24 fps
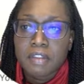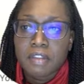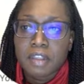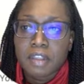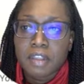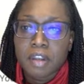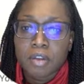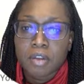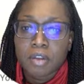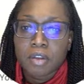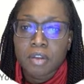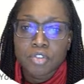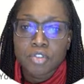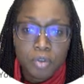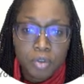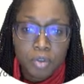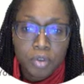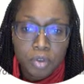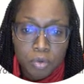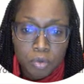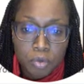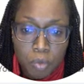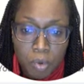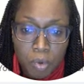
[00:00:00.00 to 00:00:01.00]
And then I'll
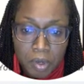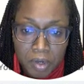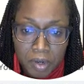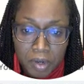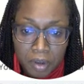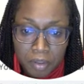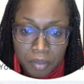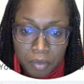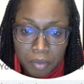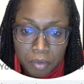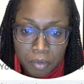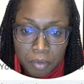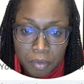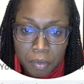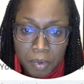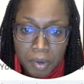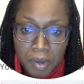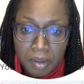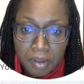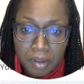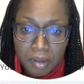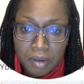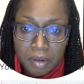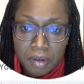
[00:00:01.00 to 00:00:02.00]
show you one other
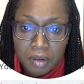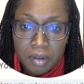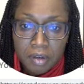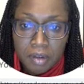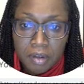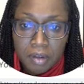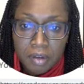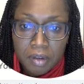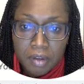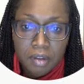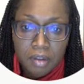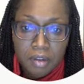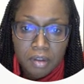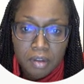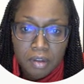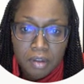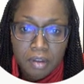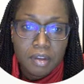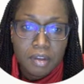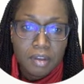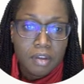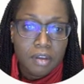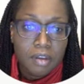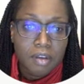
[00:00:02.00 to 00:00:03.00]
one.
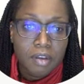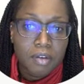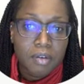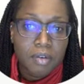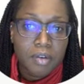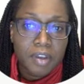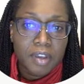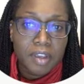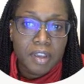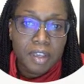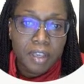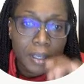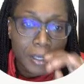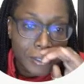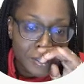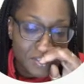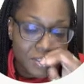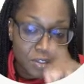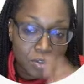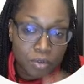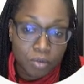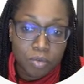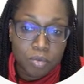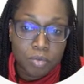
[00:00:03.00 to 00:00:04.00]

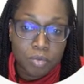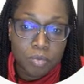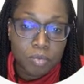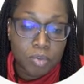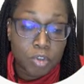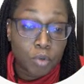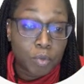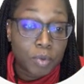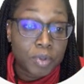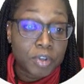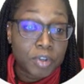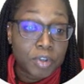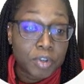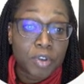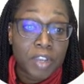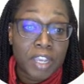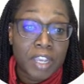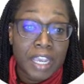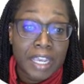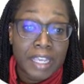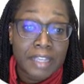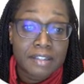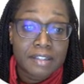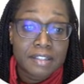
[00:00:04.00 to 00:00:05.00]
Okay, so you would
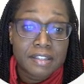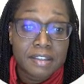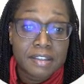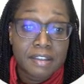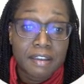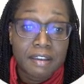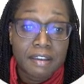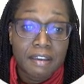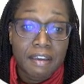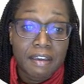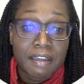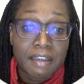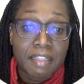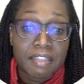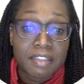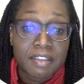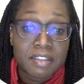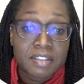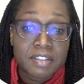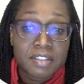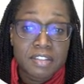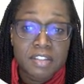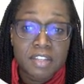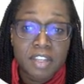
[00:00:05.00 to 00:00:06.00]
create
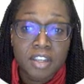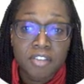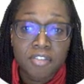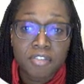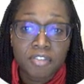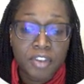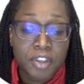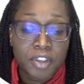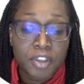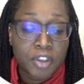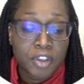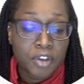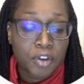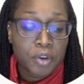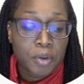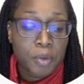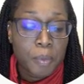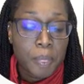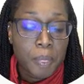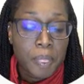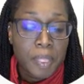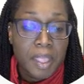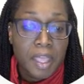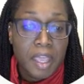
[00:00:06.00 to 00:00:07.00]
this stick
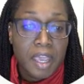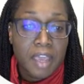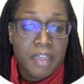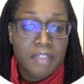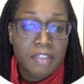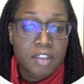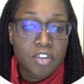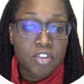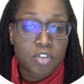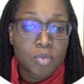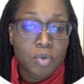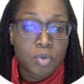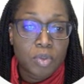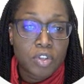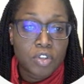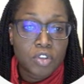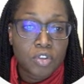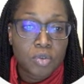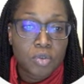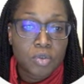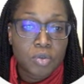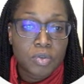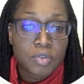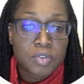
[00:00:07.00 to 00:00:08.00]
figure and then you
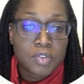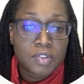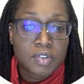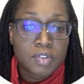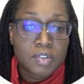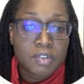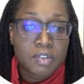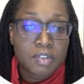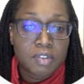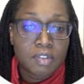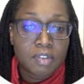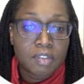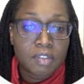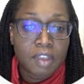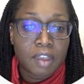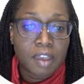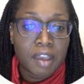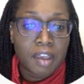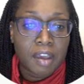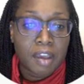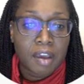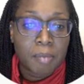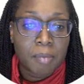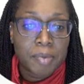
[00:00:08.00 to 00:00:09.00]
would use
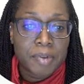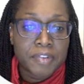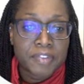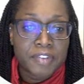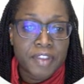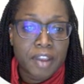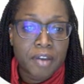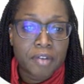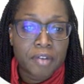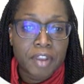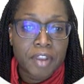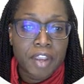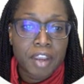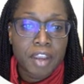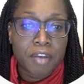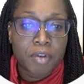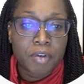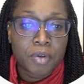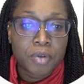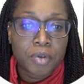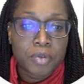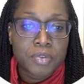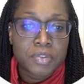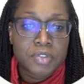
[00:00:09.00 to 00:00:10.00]
the up and down
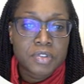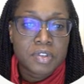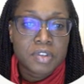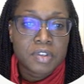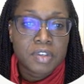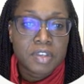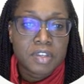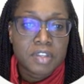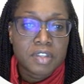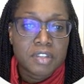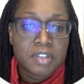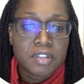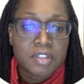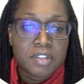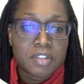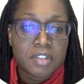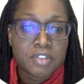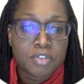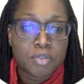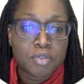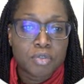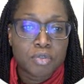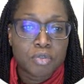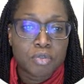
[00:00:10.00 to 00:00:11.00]
arrows
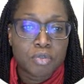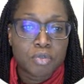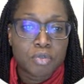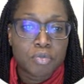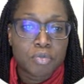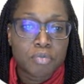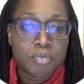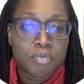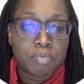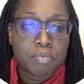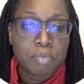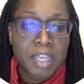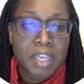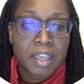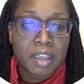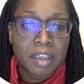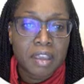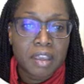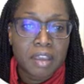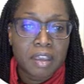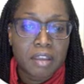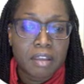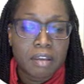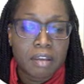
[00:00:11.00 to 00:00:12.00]
to
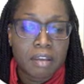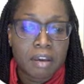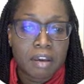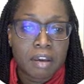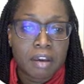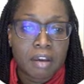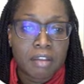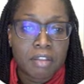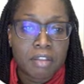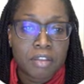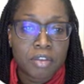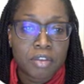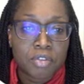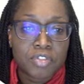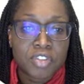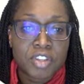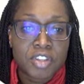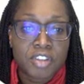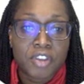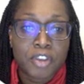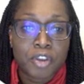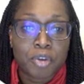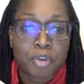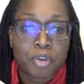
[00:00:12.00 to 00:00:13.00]
make uh, your
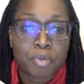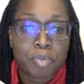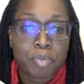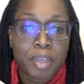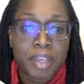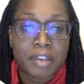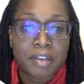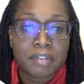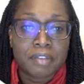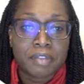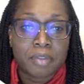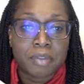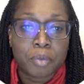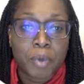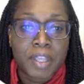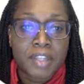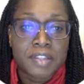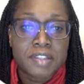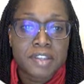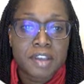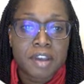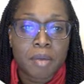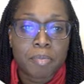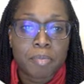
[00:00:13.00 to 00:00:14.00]
stick figure pick the
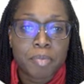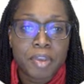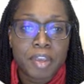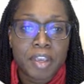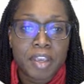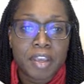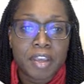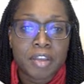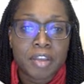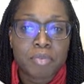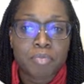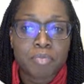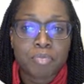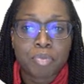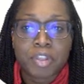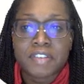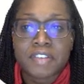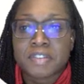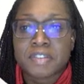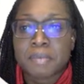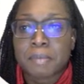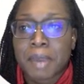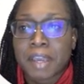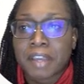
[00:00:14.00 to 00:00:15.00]
weights up and
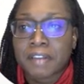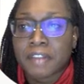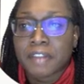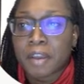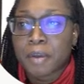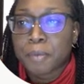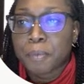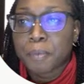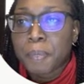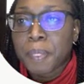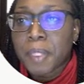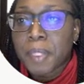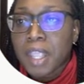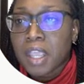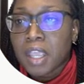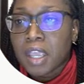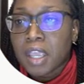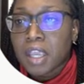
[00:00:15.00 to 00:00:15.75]
place them back down.